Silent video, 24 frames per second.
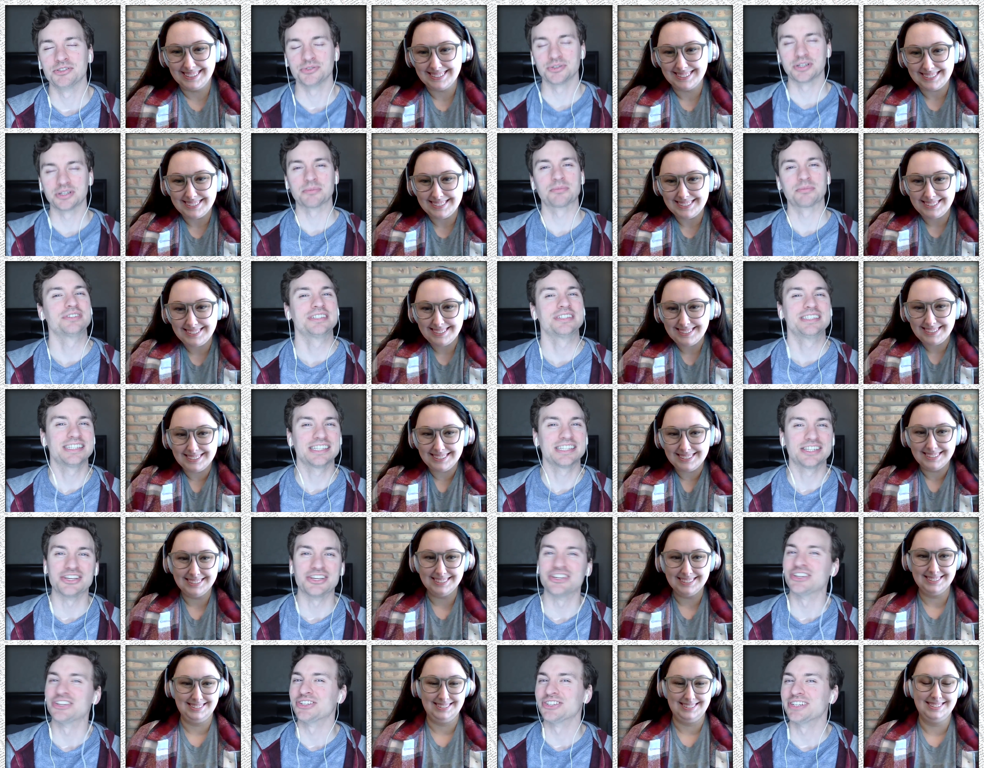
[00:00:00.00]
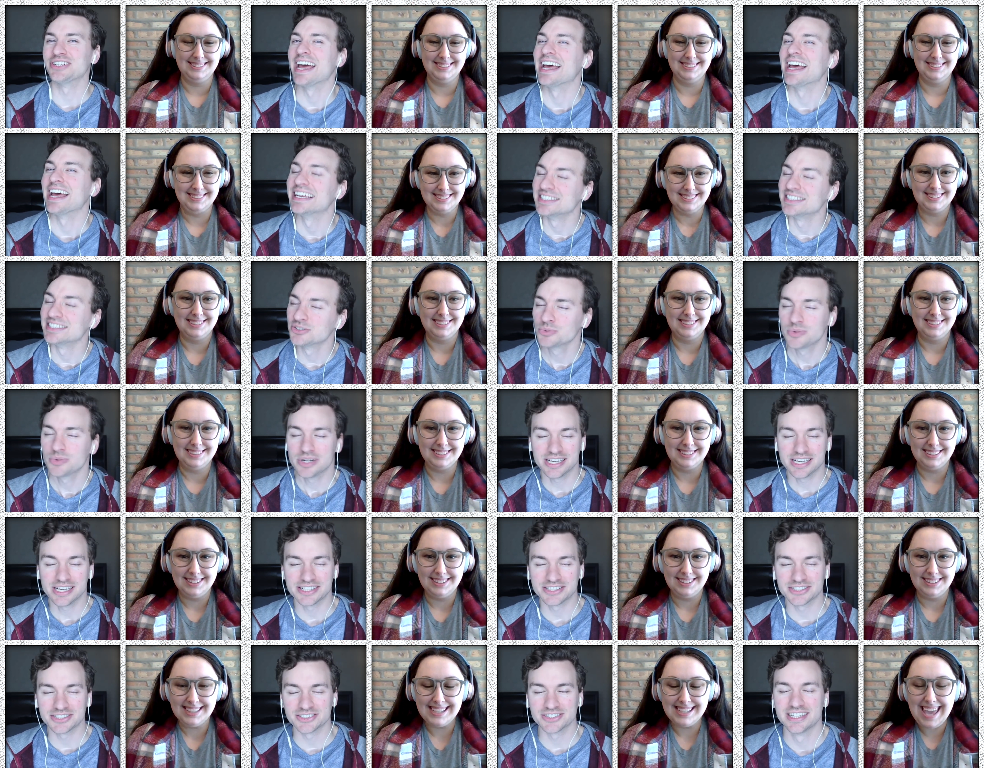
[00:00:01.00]
Speaker 1: pretty good as
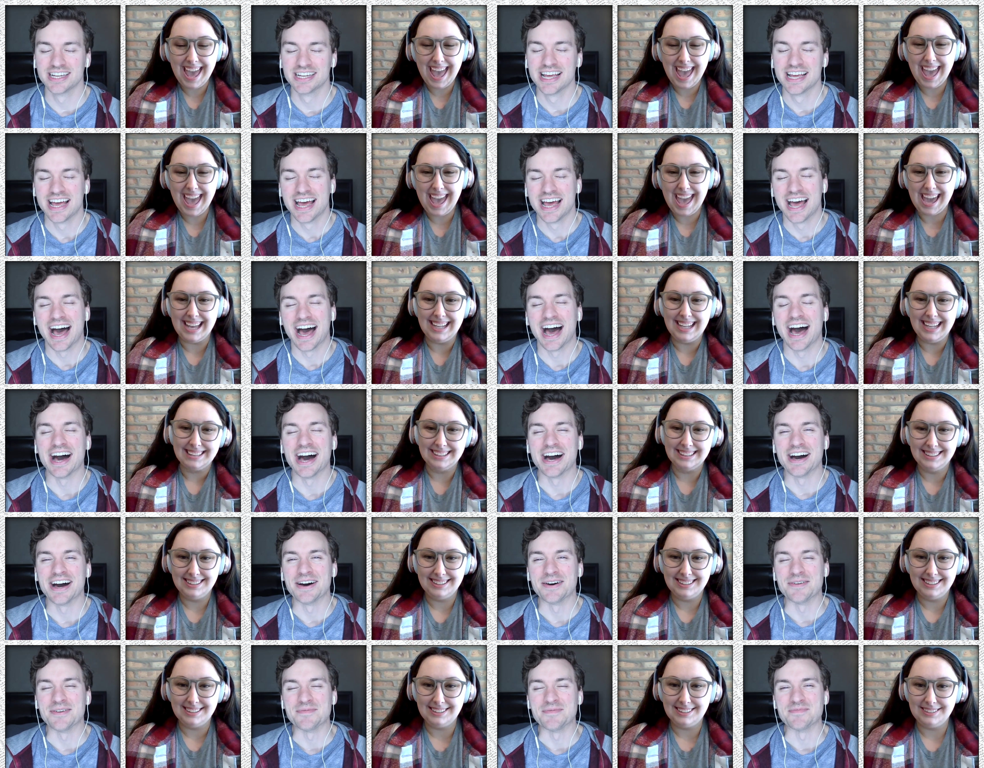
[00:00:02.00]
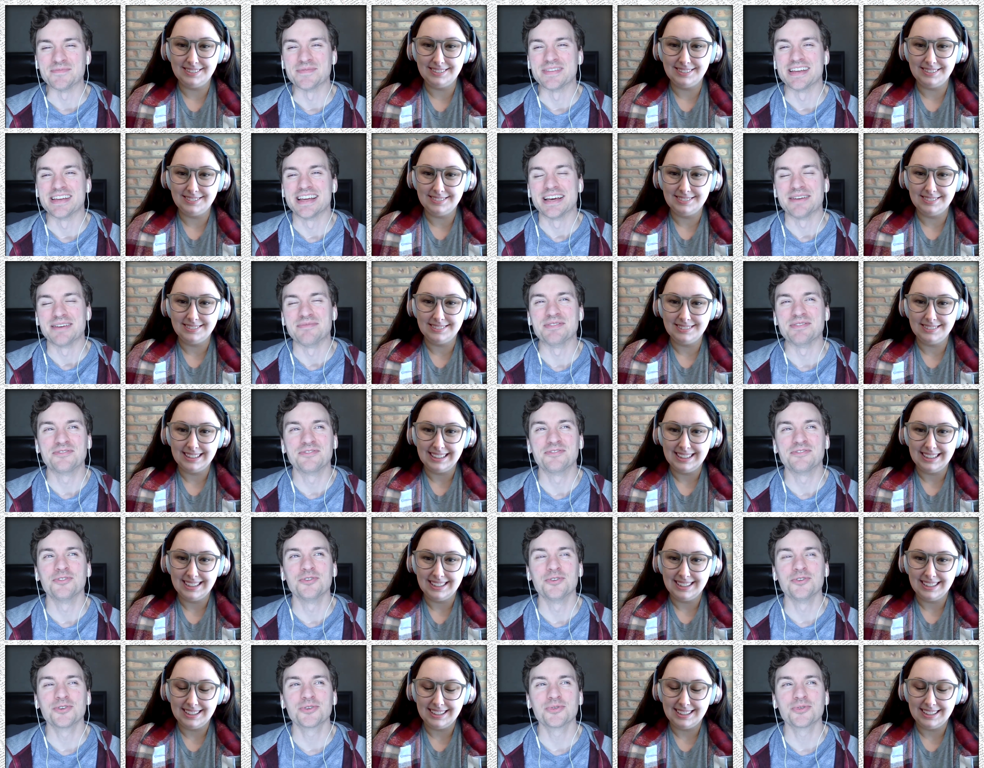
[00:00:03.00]
well. Yay! Um,
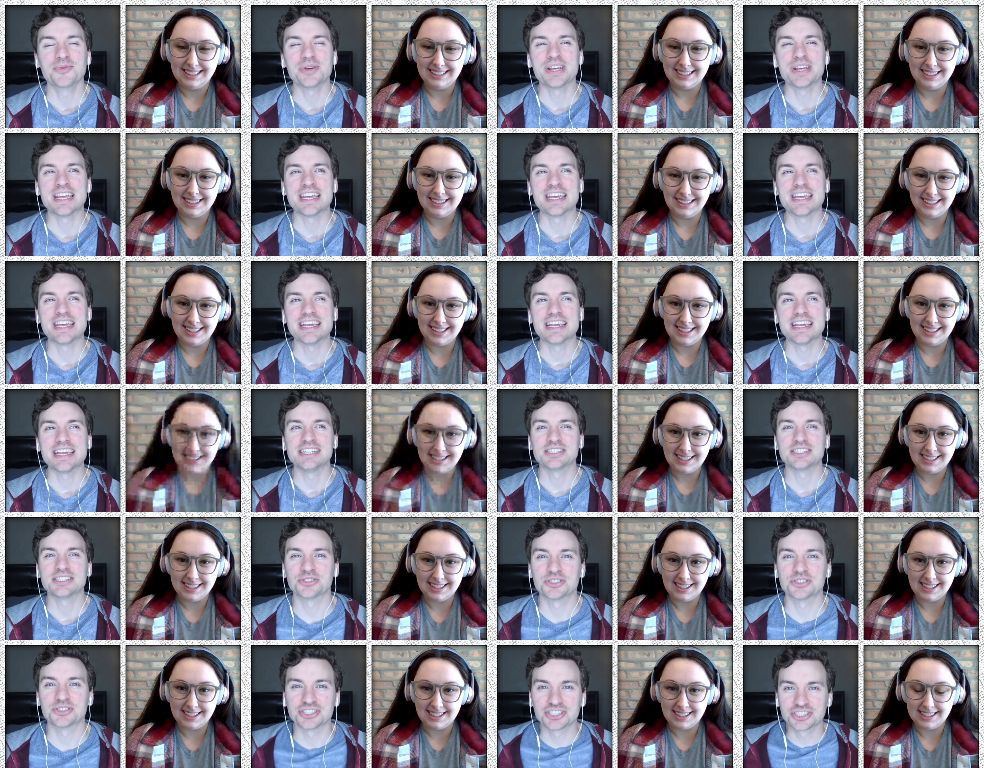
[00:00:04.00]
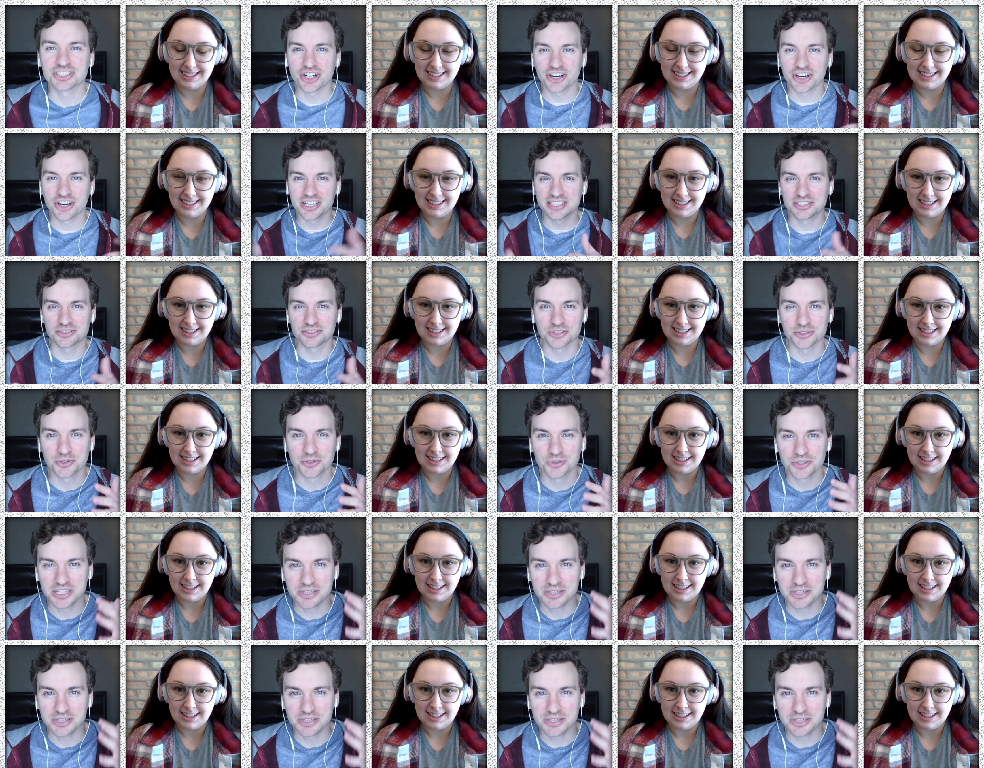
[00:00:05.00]
before we sort of started this recording, we